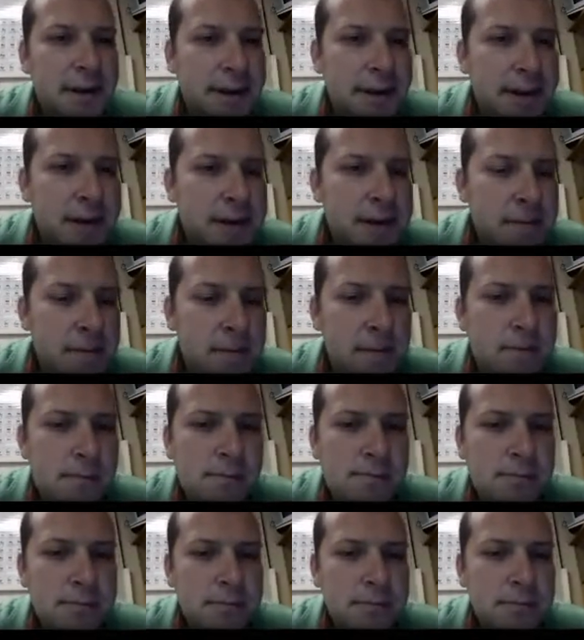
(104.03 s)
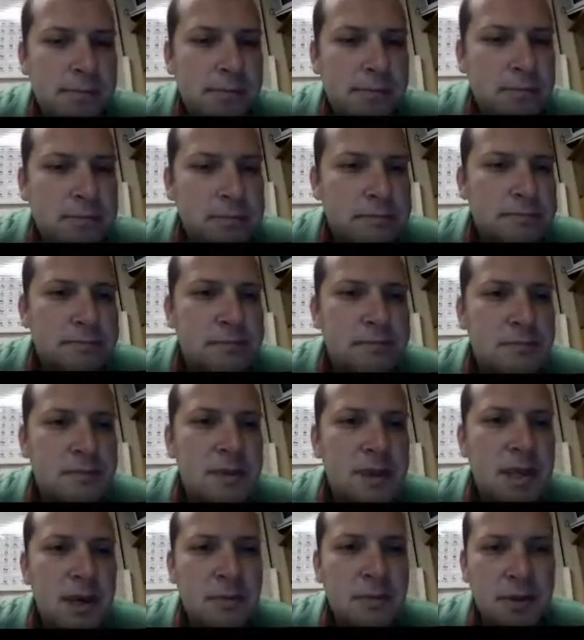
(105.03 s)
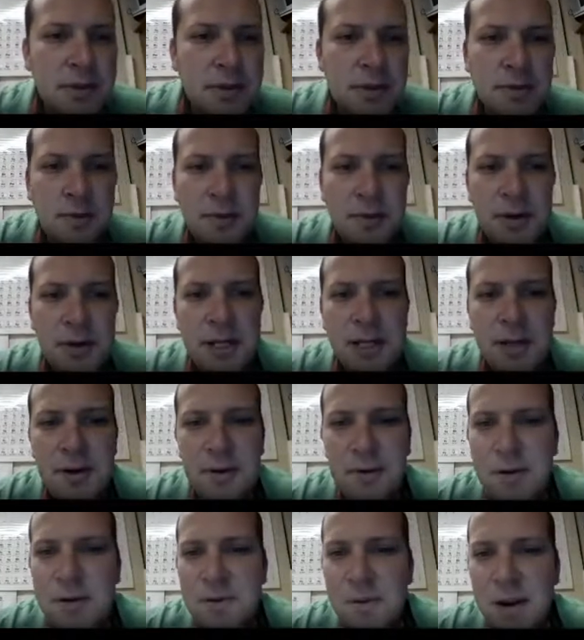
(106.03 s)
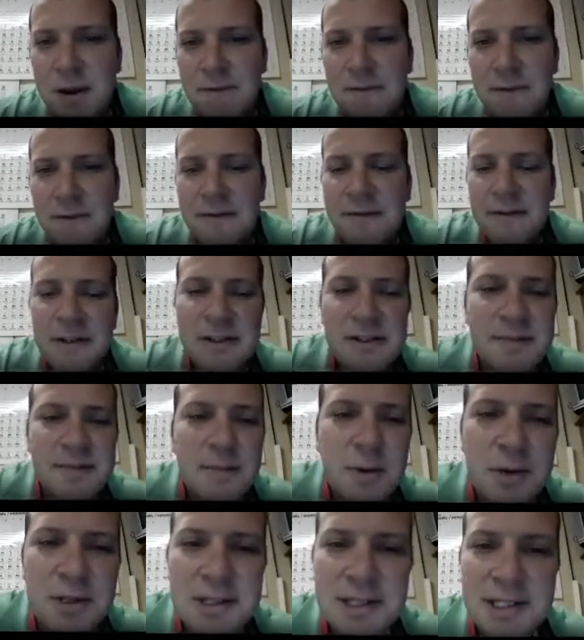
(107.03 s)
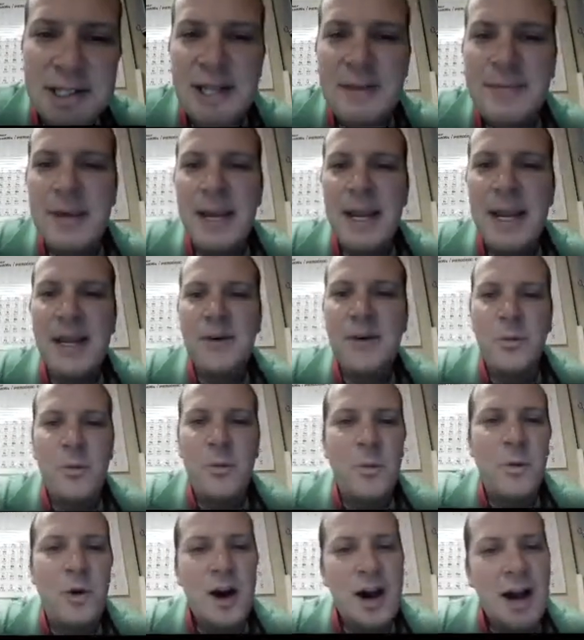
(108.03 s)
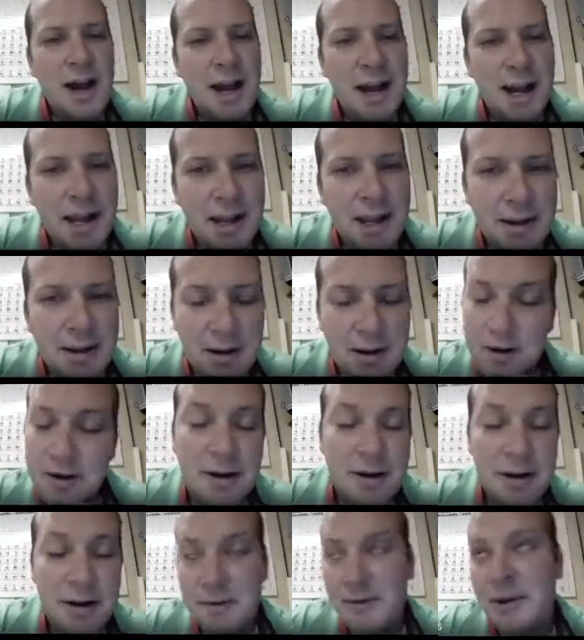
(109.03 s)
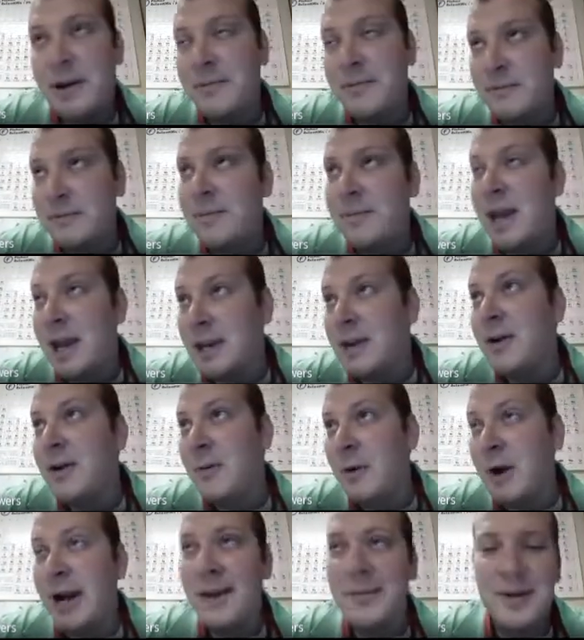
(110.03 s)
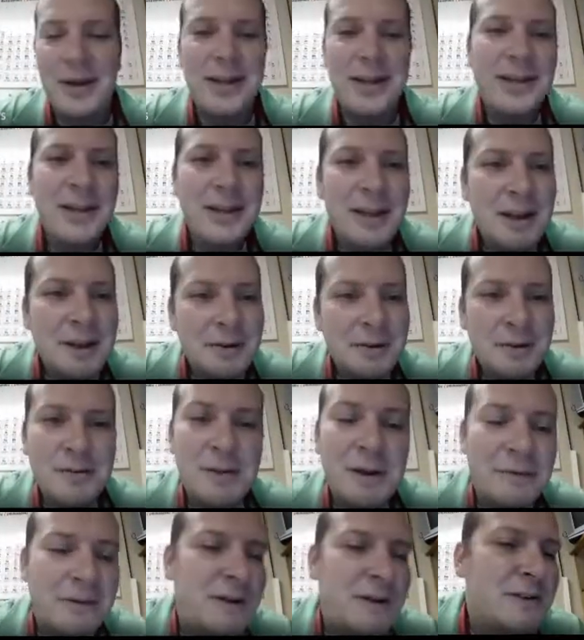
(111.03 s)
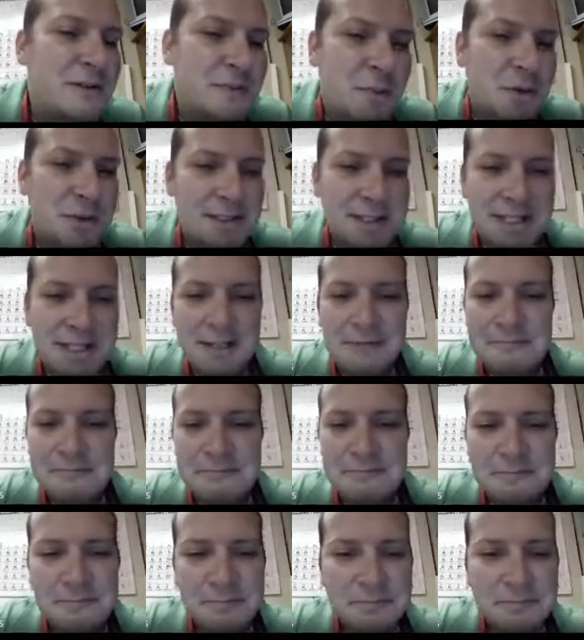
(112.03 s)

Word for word: Okay. Number three, who is my favorite sports team and why? Or, well, I know why, but who's my favorite sports team?